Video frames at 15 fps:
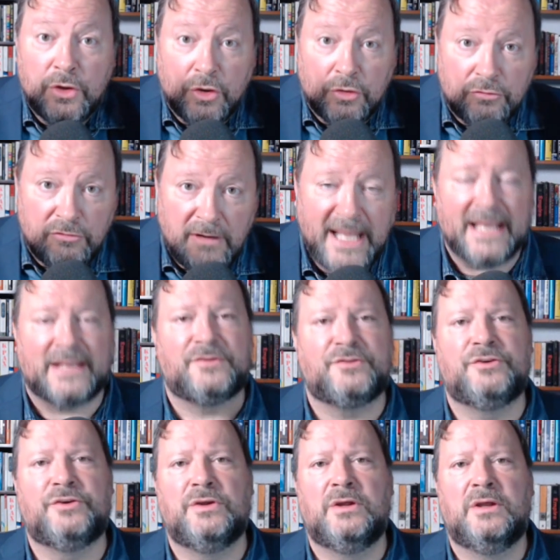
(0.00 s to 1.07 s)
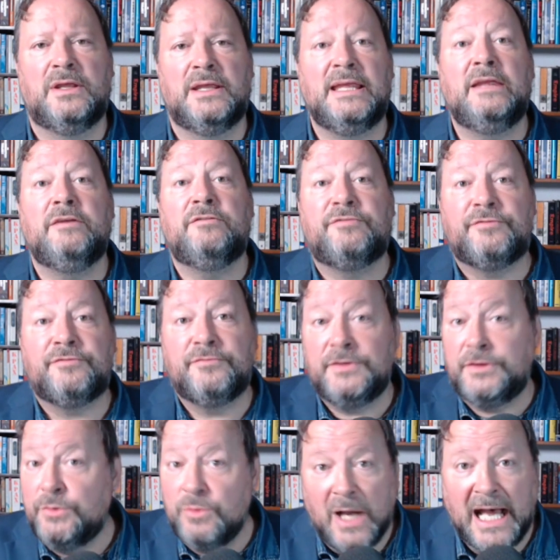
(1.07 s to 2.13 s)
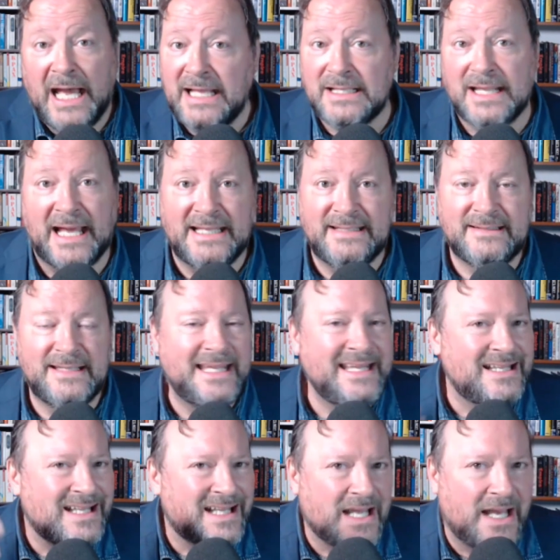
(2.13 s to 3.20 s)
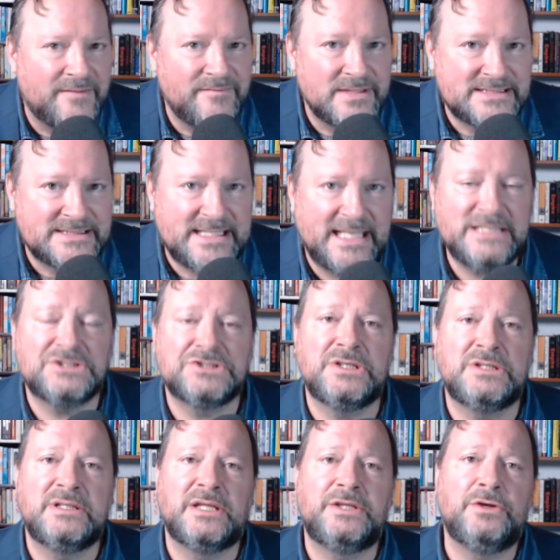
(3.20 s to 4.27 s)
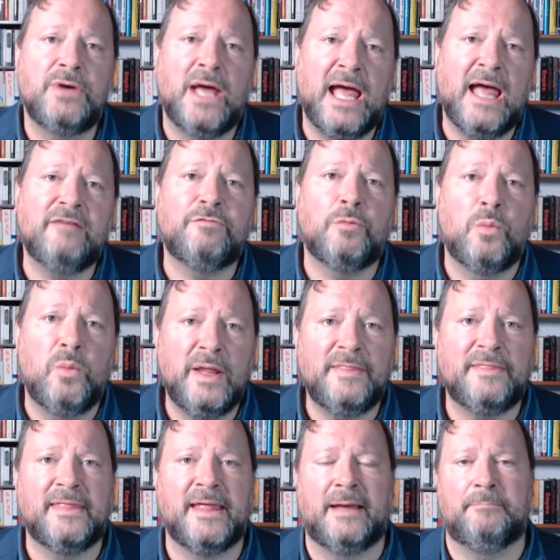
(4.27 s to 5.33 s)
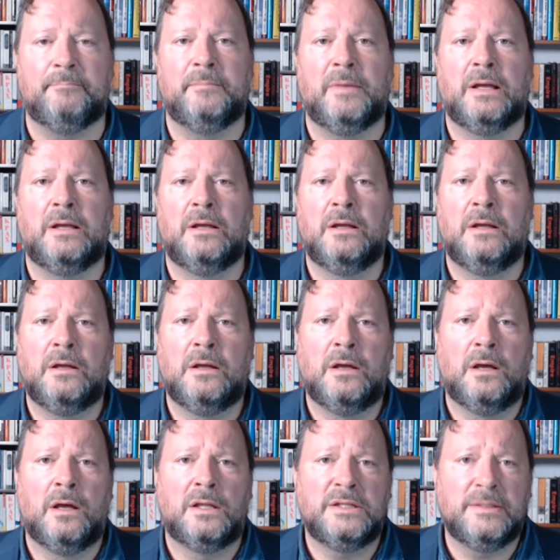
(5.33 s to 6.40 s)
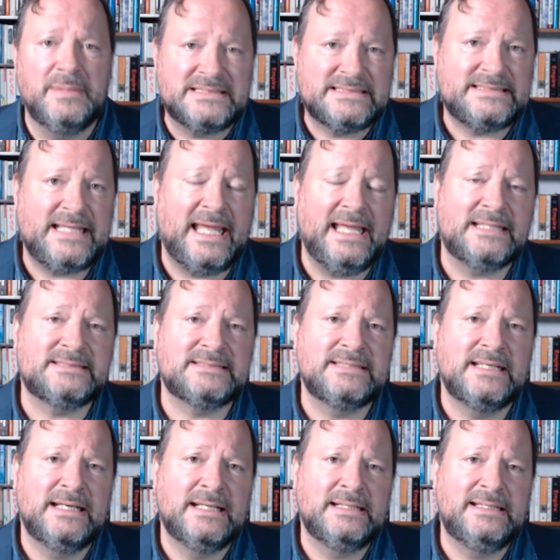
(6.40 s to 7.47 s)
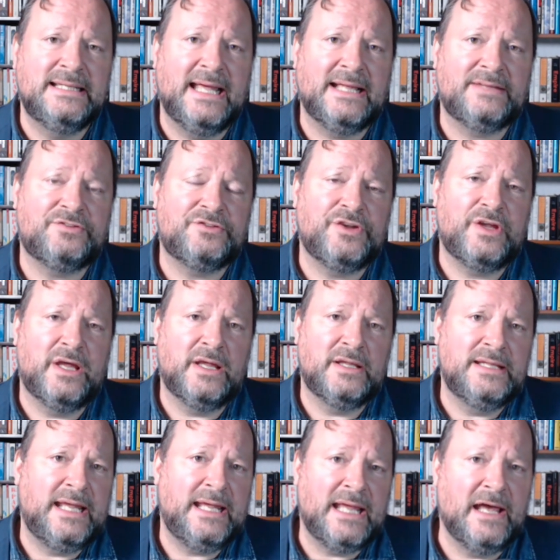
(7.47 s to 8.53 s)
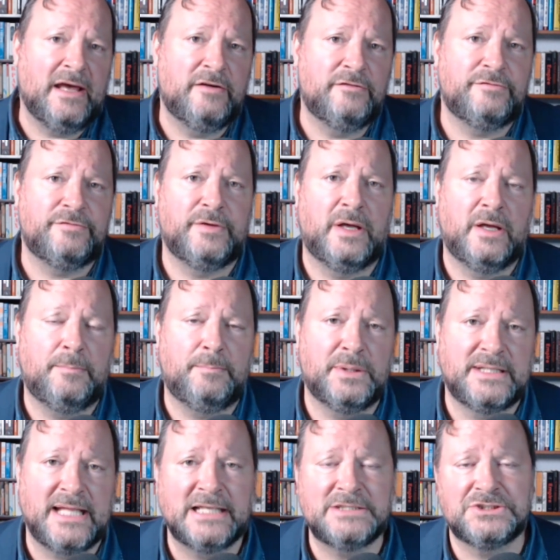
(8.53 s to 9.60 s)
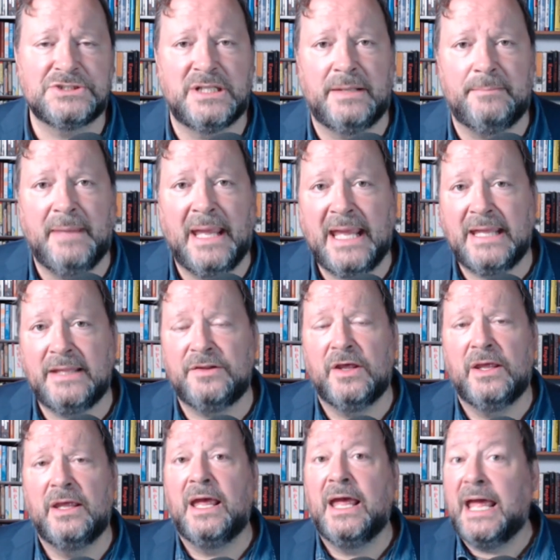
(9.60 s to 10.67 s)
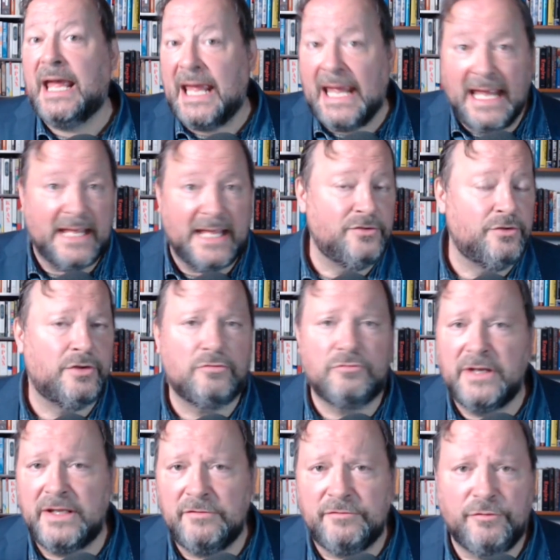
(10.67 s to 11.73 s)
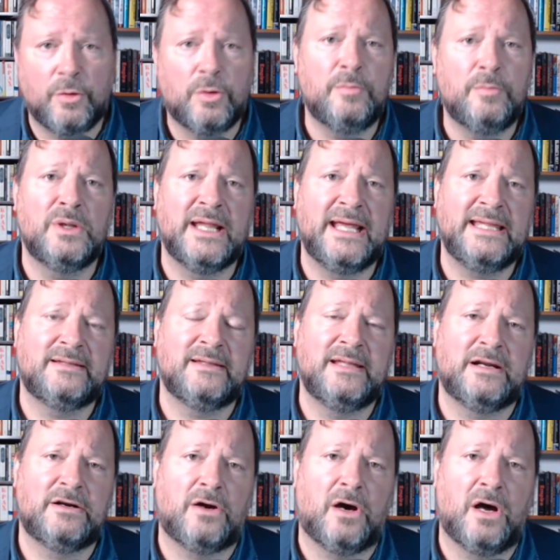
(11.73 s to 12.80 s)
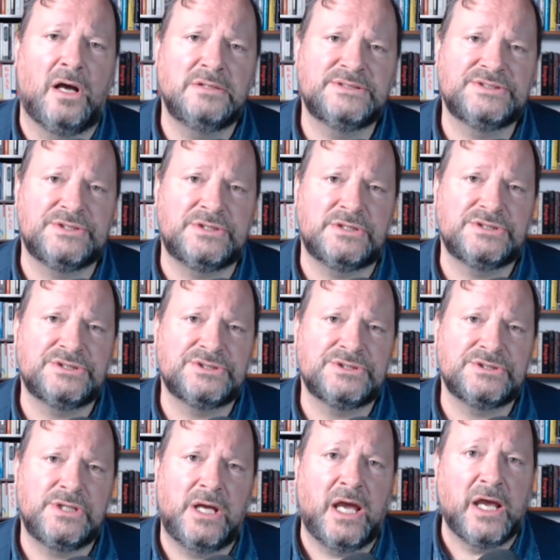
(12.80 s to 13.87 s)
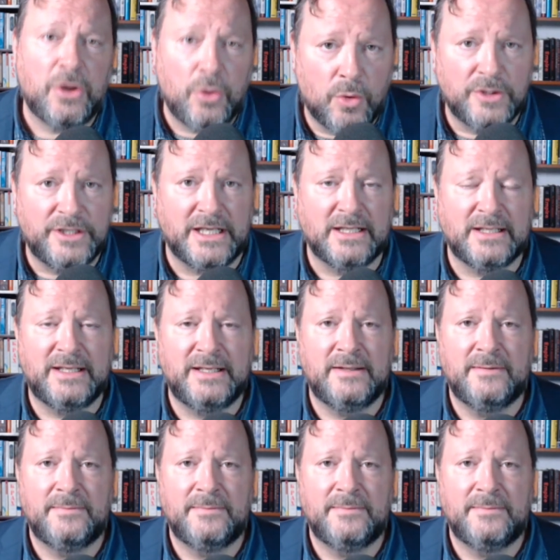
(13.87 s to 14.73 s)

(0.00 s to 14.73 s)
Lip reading: correct if you highlight in the conversation that you have with them the mistakes that they have potentially made, and reformulate their answers accordingly.